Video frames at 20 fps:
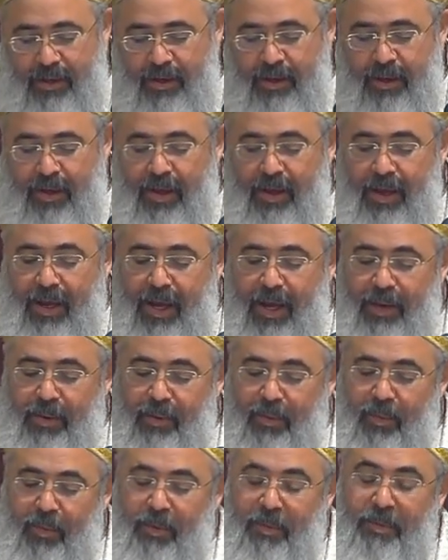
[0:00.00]
and
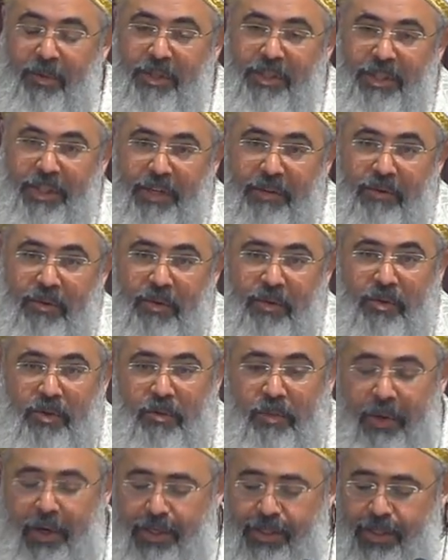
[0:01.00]
will receive you to
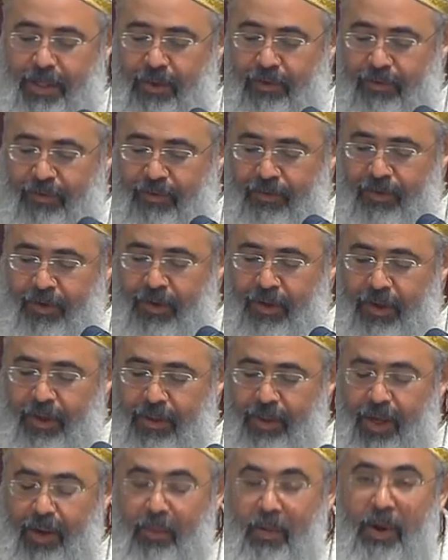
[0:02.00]
myself,
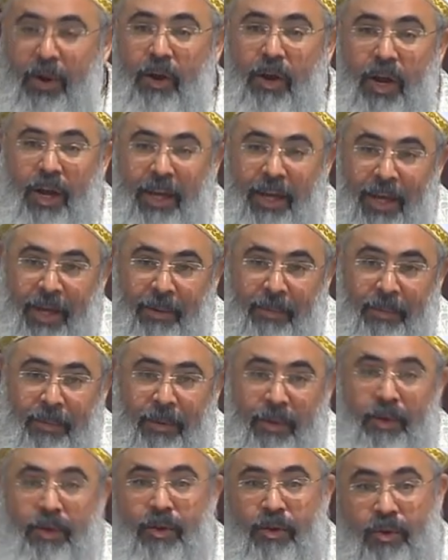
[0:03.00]
that where I am,
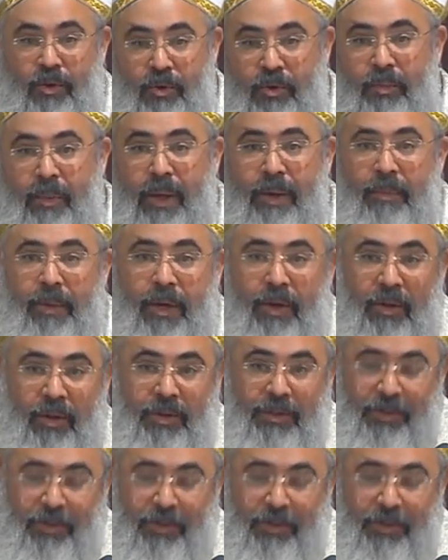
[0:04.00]
you may be also.